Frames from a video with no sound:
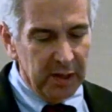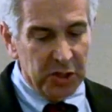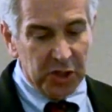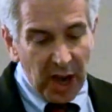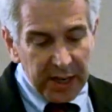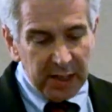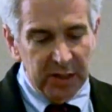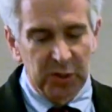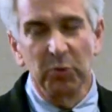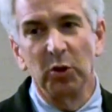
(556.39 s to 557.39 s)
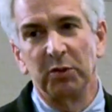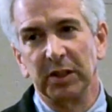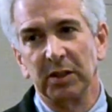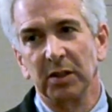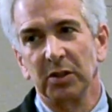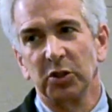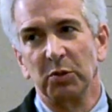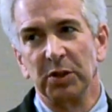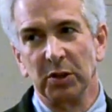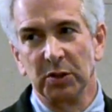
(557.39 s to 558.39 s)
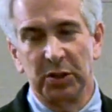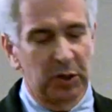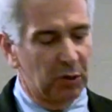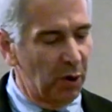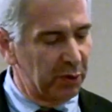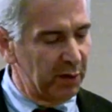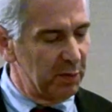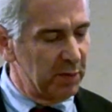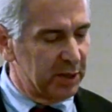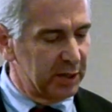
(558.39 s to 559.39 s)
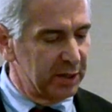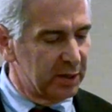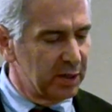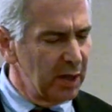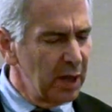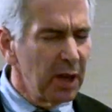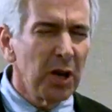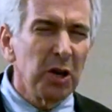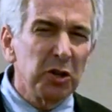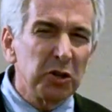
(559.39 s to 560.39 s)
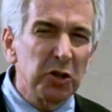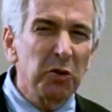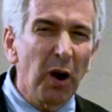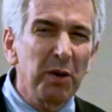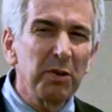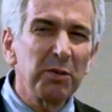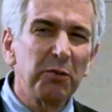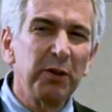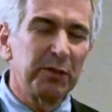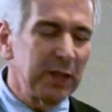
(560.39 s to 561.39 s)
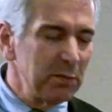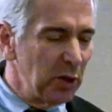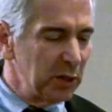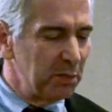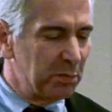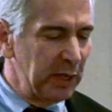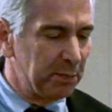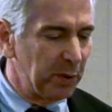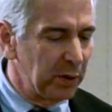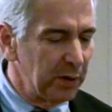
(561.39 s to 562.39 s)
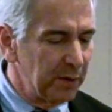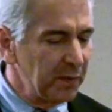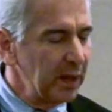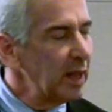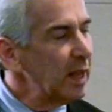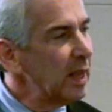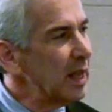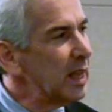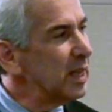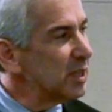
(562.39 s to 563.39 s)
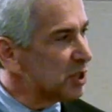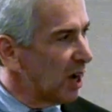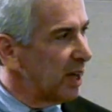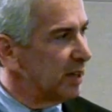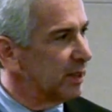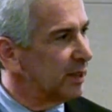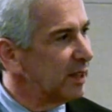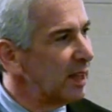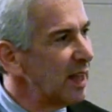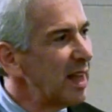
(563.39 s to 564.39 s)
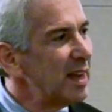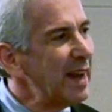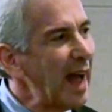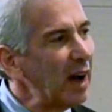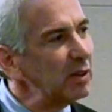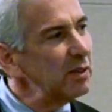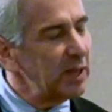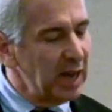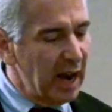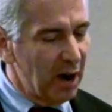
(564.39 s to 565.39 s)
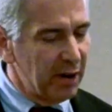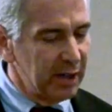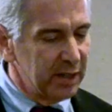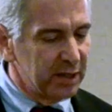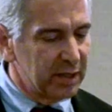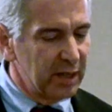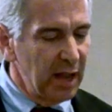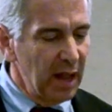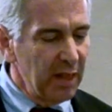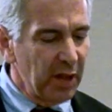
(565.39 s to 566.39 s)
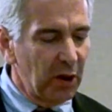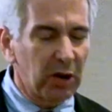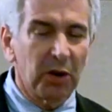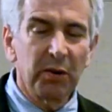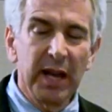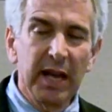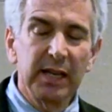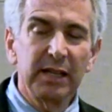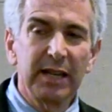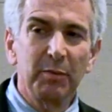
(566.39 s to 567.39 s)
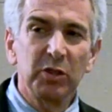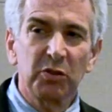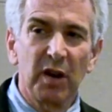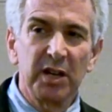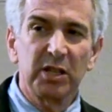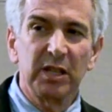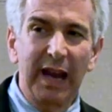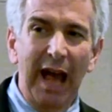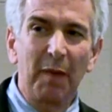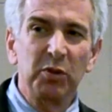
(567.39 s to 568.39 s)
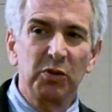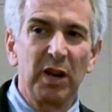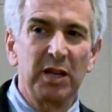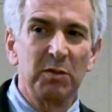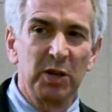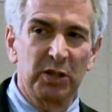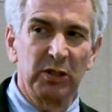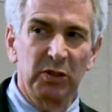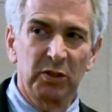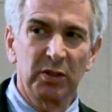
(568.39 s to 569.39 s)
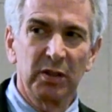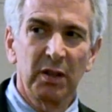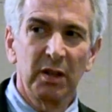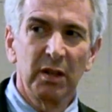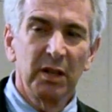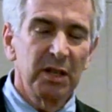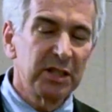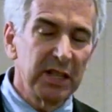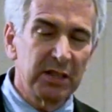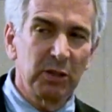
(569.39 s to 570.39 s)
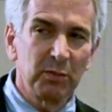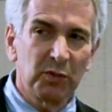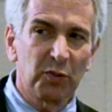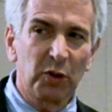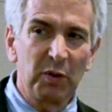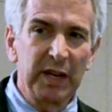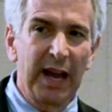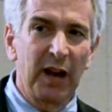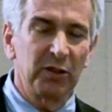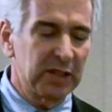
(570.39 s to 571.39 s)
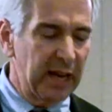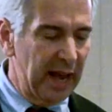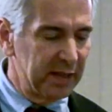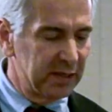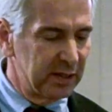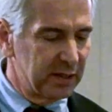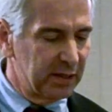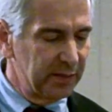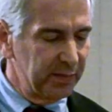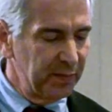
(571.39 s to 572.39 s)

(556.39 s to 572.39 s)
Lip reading: China is moving to reduce the growth of emissions. 250 million people in China now live in areas that are creating demonstration cap-and-trade emissions systems for greenhouse gases.